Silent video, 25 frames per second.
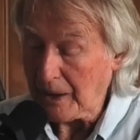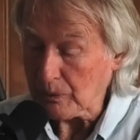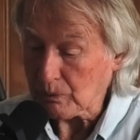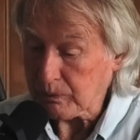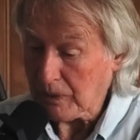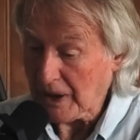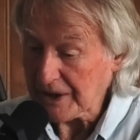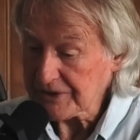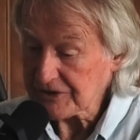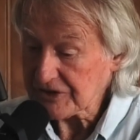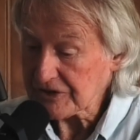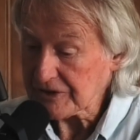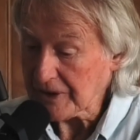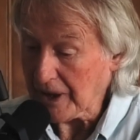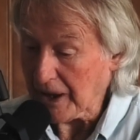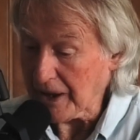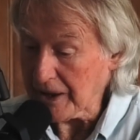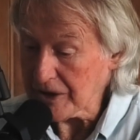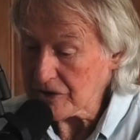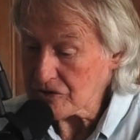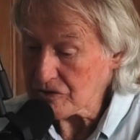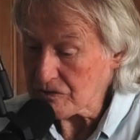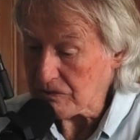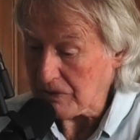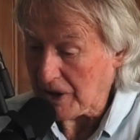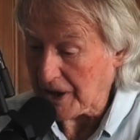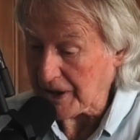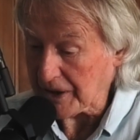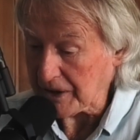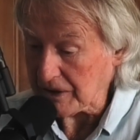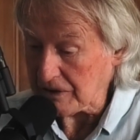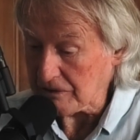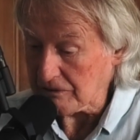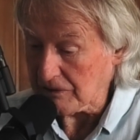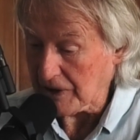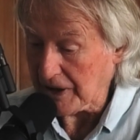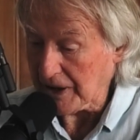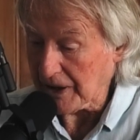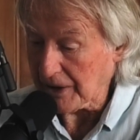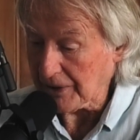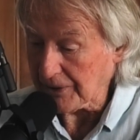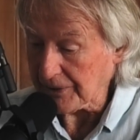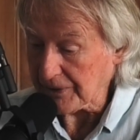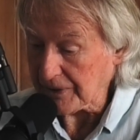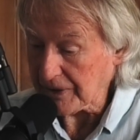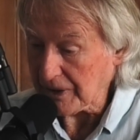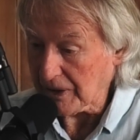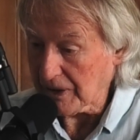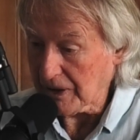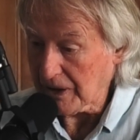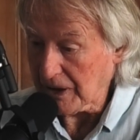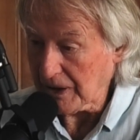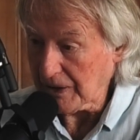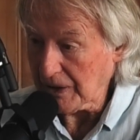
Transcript: at one stage, running around